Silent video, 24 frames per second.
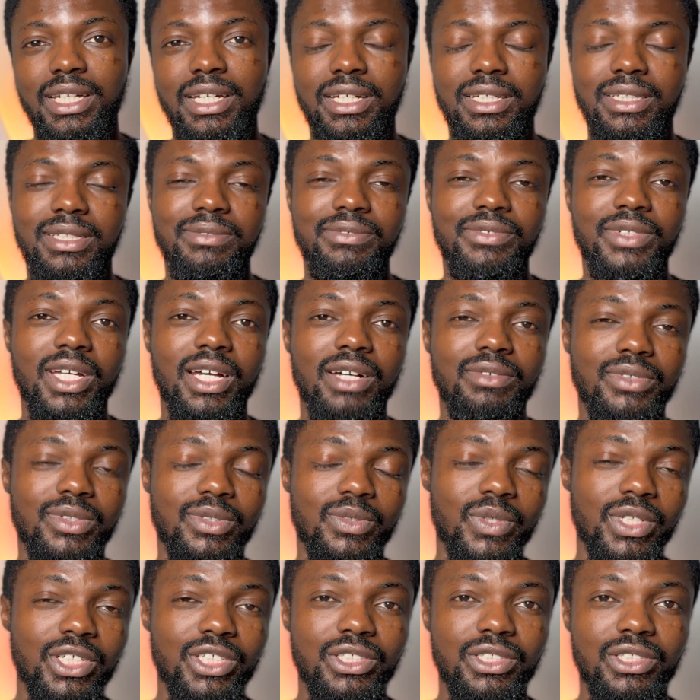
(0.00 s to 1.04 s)
And if you have a
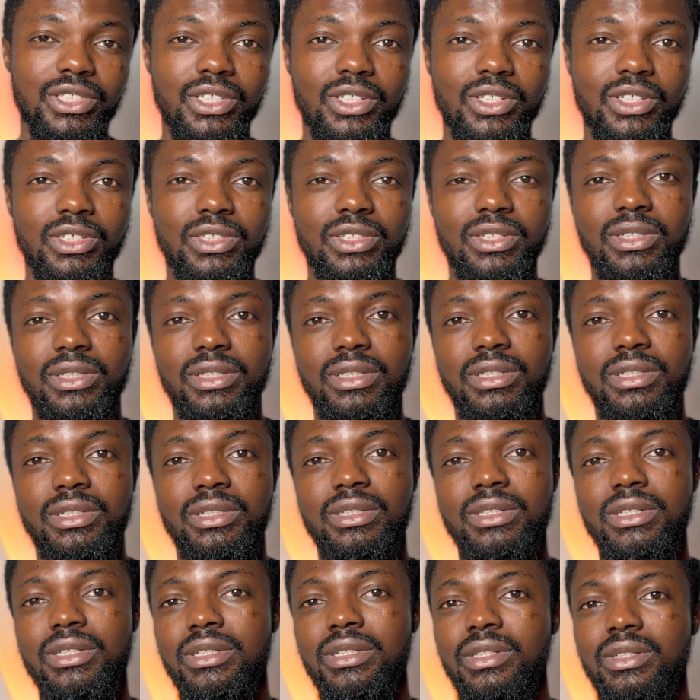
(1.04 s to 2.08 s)
question or
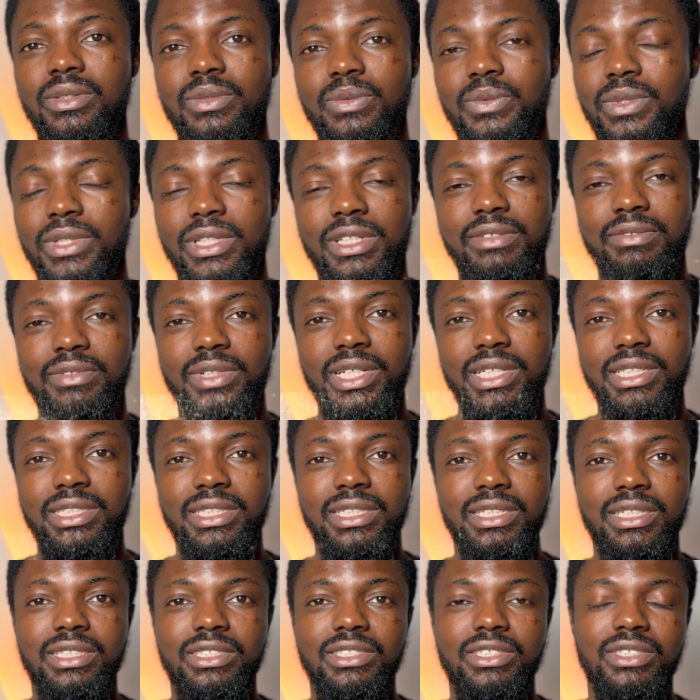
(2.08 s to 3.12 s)
whatever
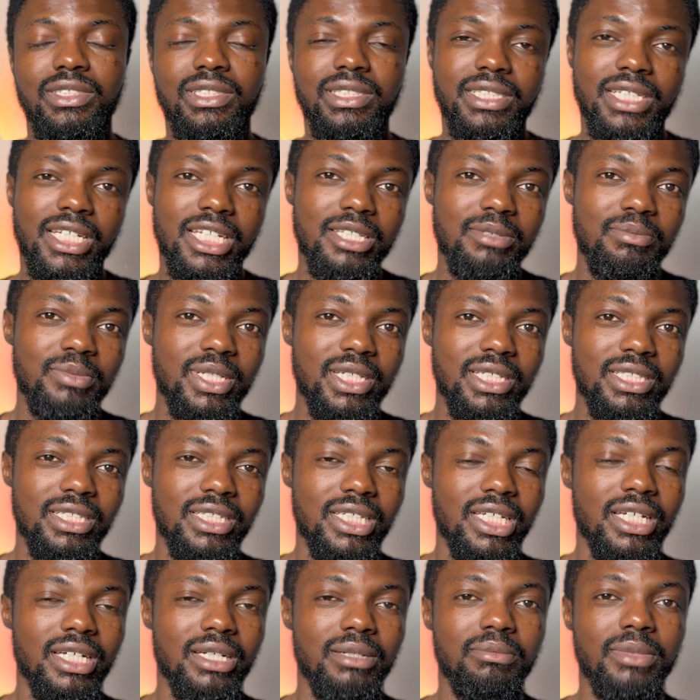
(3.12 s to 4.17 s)
it is, just send me a
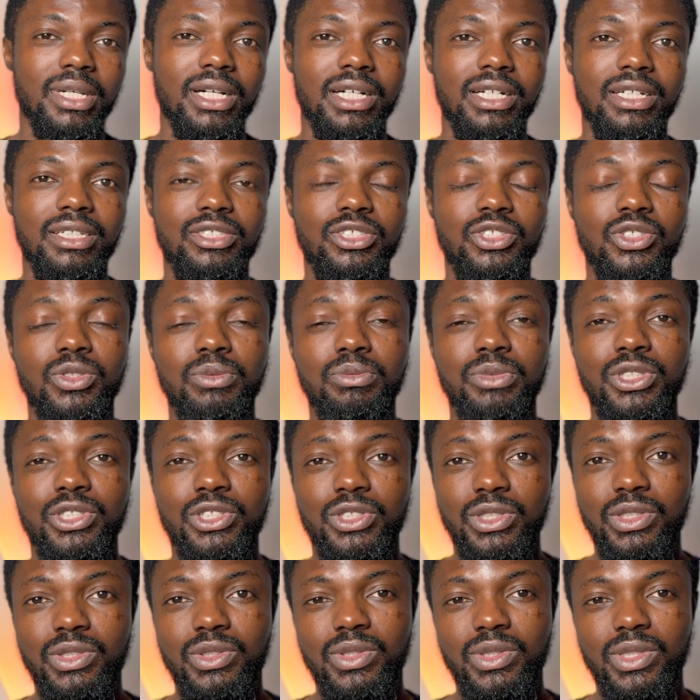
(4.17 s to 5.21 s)
DM and you'll be
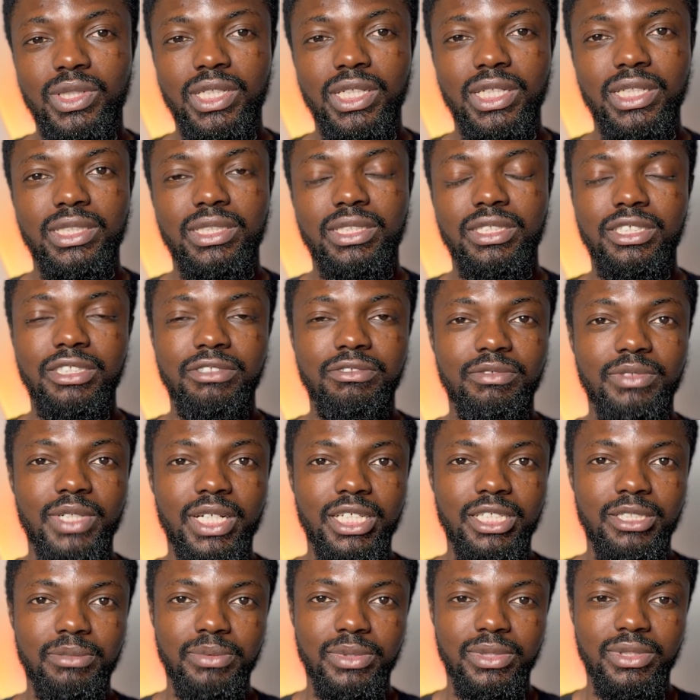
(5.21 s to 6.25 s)
sure to get a
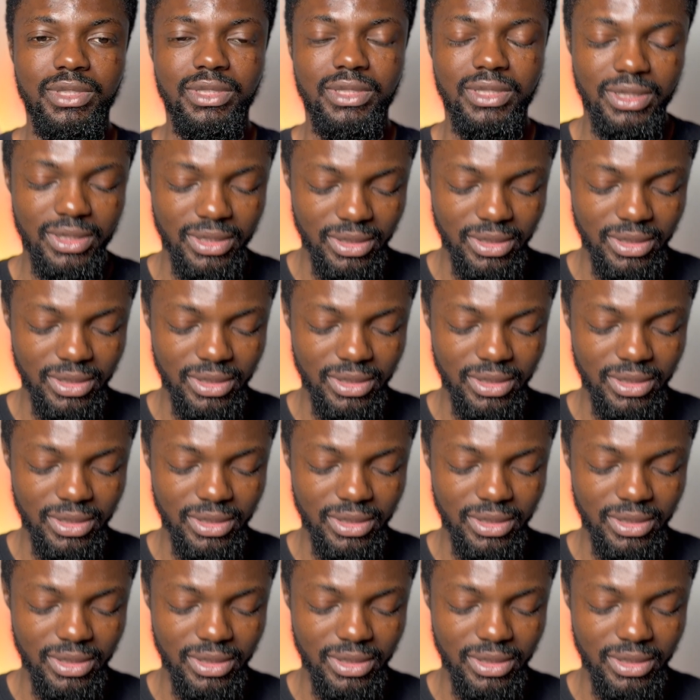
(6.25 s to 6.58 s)
response.